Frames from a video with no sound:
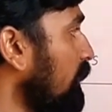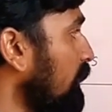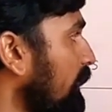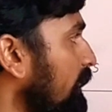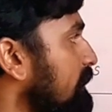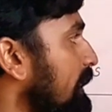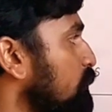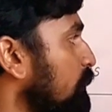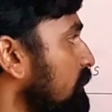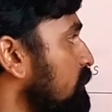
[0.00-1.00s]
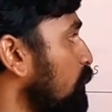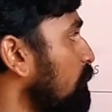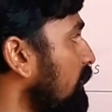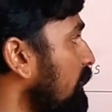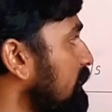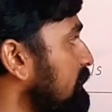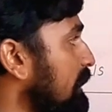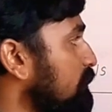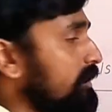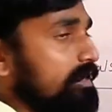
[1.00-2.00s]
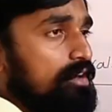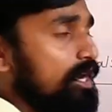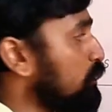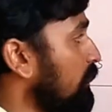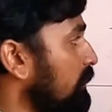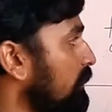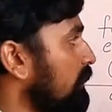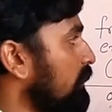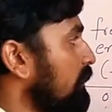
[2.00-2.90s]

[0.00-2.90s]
a stands for assume, d stands for deviation,